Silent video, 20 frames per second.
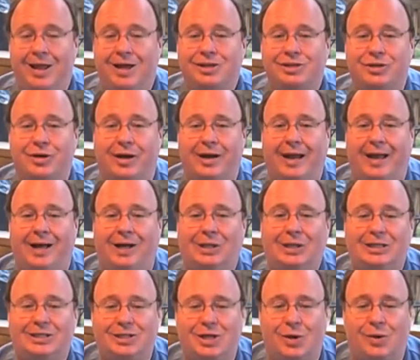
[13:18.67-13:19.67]
So anyhow,
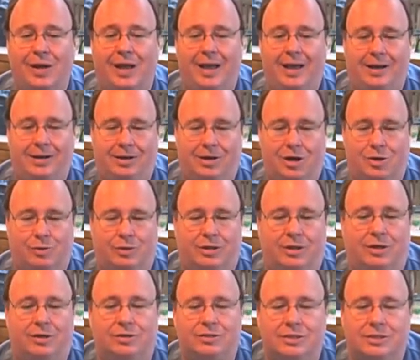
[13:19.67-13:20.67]
let's go ahead and go with
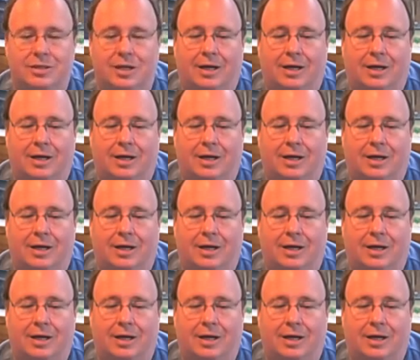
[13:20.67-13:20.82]
those.